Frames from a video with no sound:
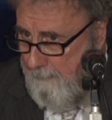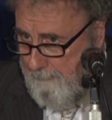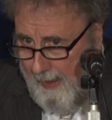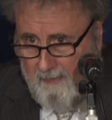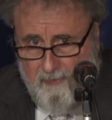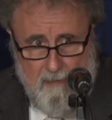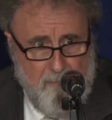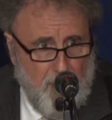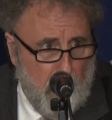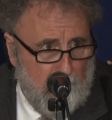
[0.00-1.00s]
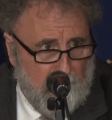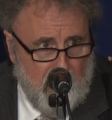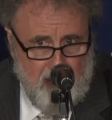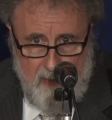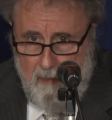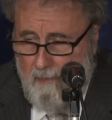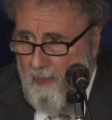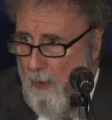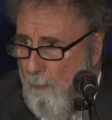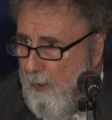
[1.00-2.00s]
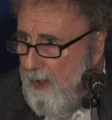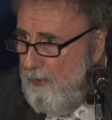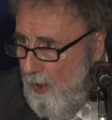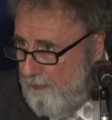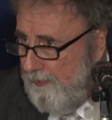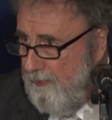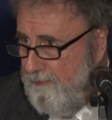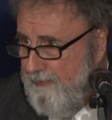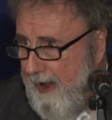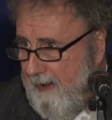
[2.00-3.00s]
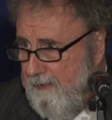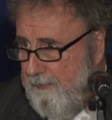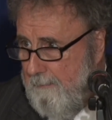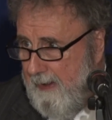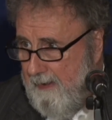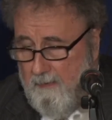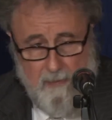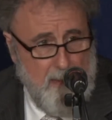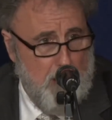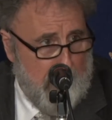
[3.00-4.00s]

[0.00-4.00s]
But unfortunately, we are not on track to meet the